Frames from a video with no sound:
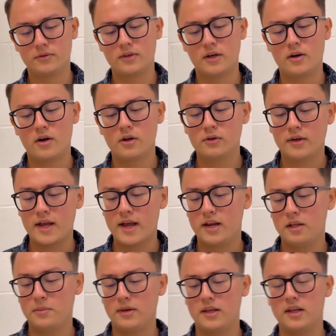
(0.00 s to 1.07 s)
They're called
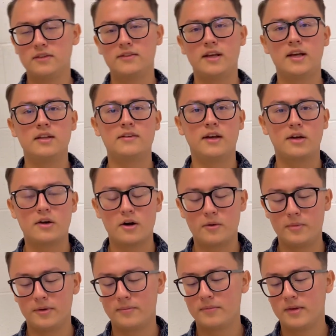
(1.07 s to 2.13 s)
organic because they contain
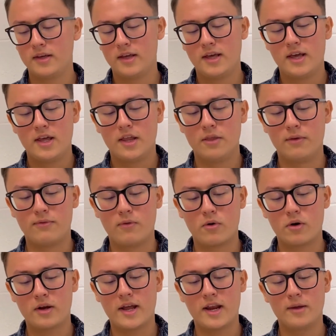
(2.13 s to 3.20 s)
carbon. The 4
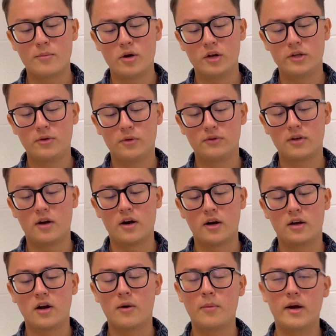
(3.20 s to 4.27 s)
organic molecules are
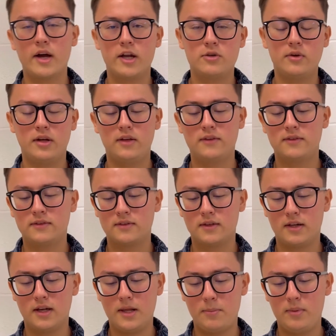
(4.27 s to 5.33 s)
carbohydrates,
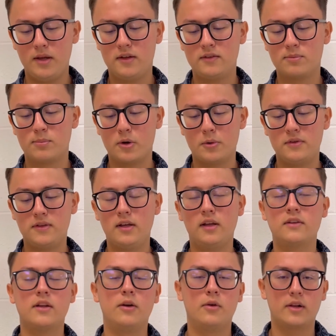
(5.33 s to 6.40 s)
lipids,
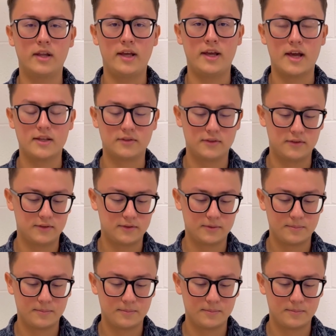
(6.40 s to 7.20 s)
proteins, and nucleic acids.